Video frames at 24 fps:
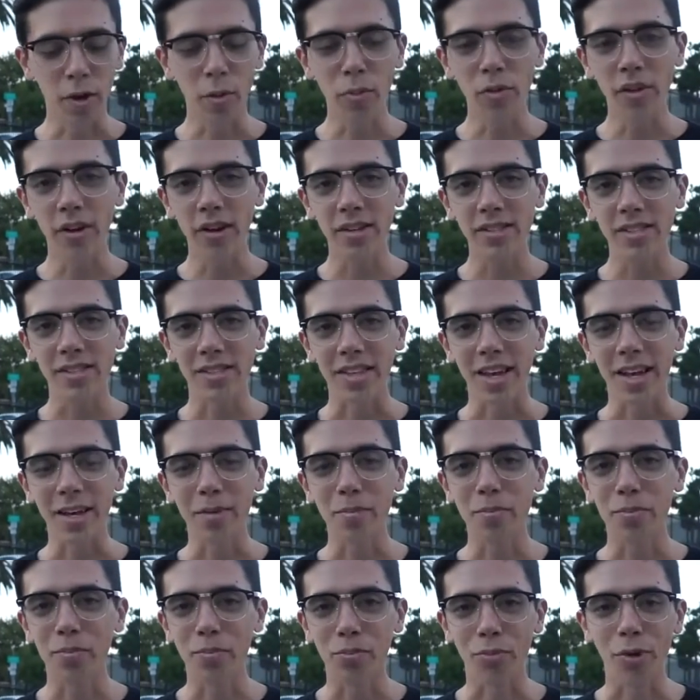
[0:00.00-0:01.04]
Go Plus, that
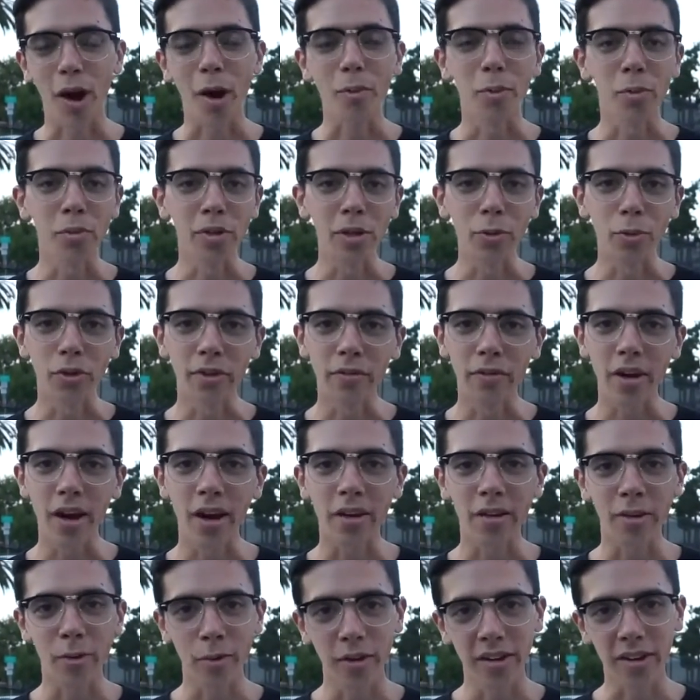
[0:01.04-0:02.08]
probably would have
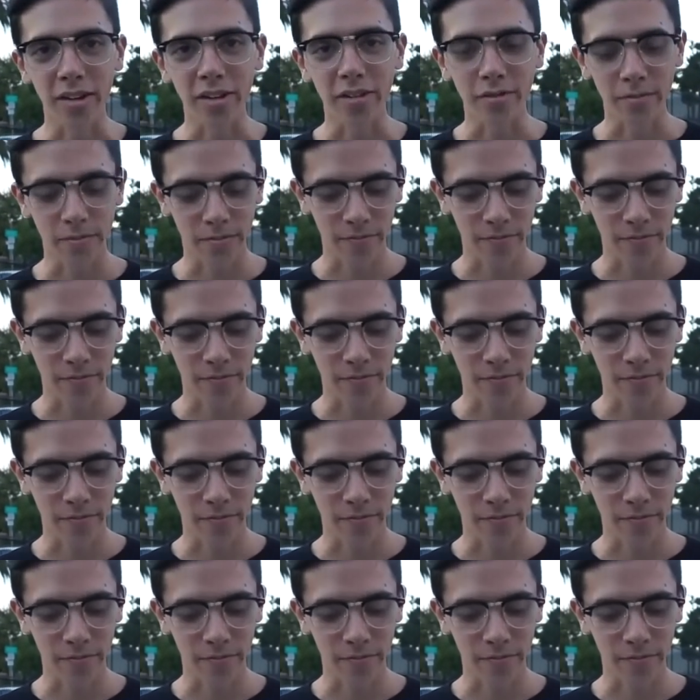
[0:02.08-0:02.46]
gotten away.